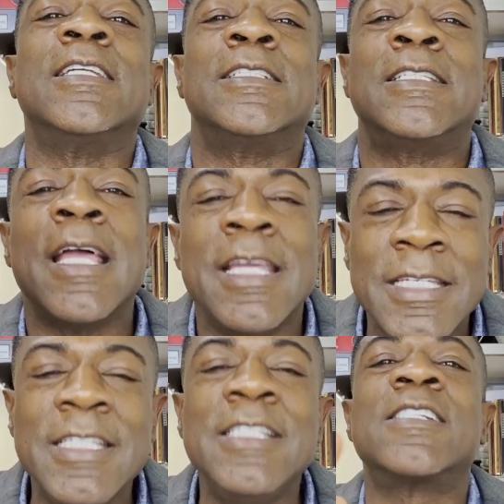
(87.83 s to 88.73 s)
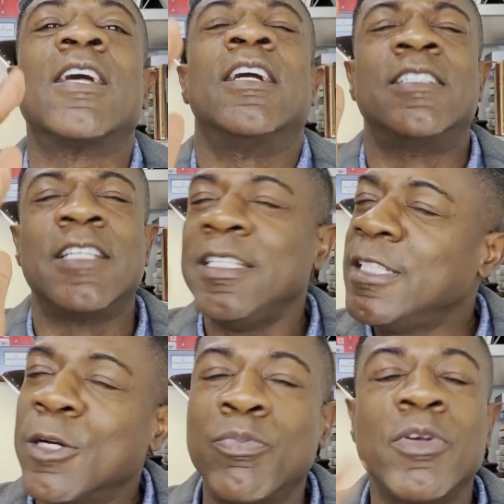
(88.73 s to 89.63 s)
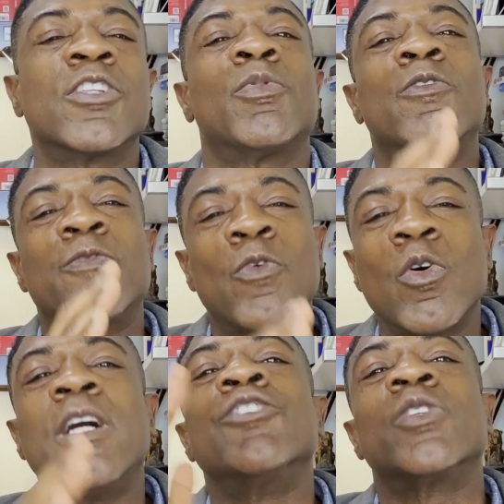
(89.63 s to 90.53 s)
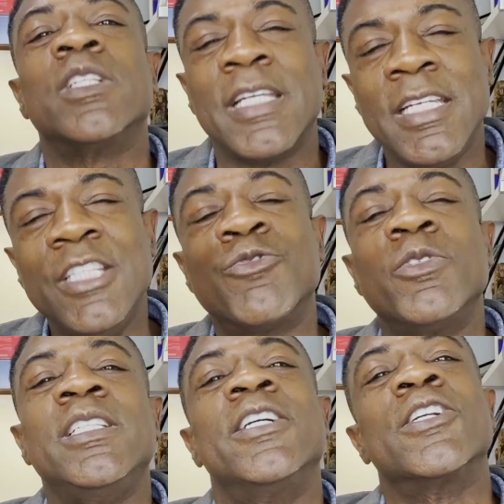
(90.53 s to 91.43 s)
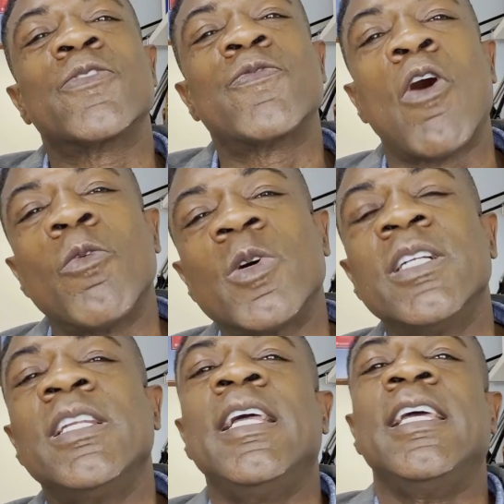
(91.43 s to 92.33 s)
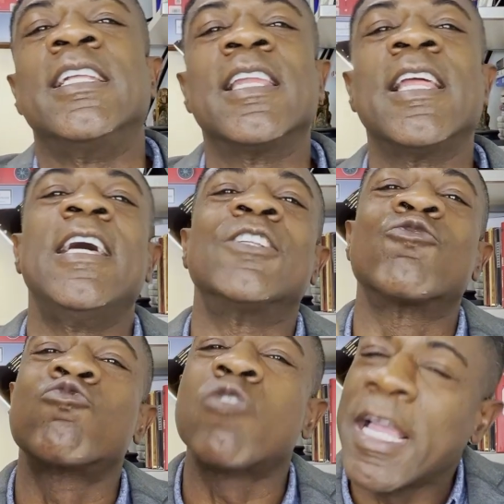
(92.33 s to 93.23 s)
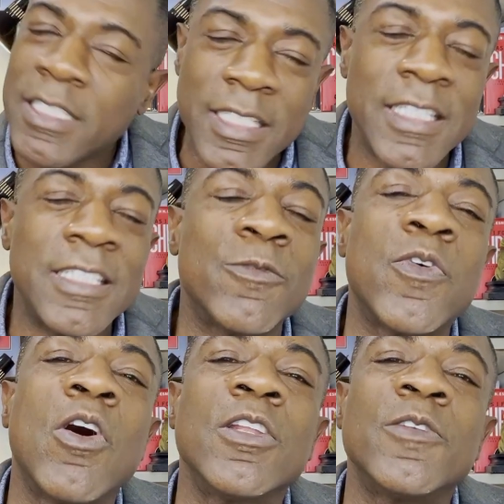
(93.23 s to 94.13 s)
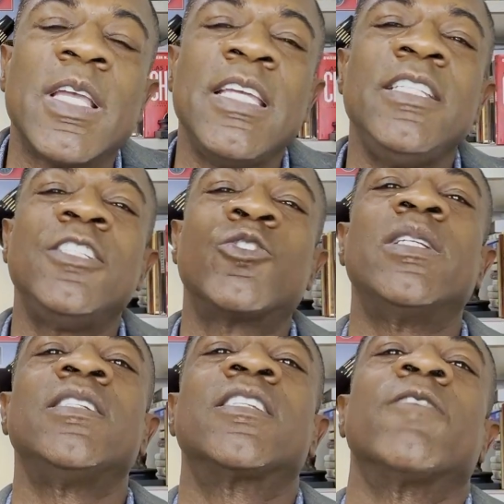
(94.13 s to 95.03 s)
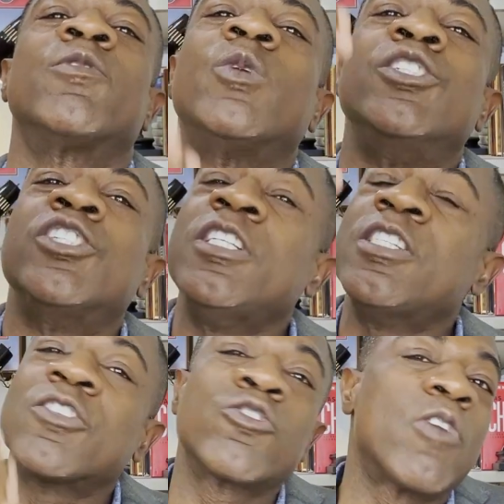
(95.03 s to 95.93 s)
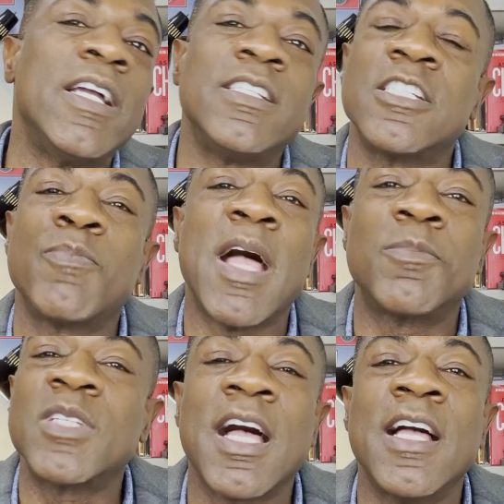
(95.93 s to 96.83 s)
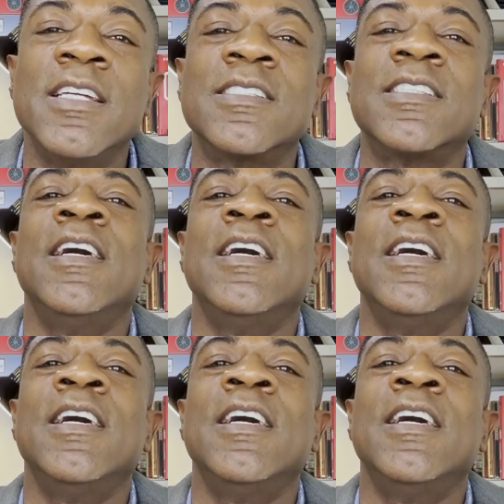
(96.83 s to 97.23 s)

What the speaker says: days, a day-year principle, 483 years forward, it lands right in the fall of AD 27 when Jesus Christ is baptized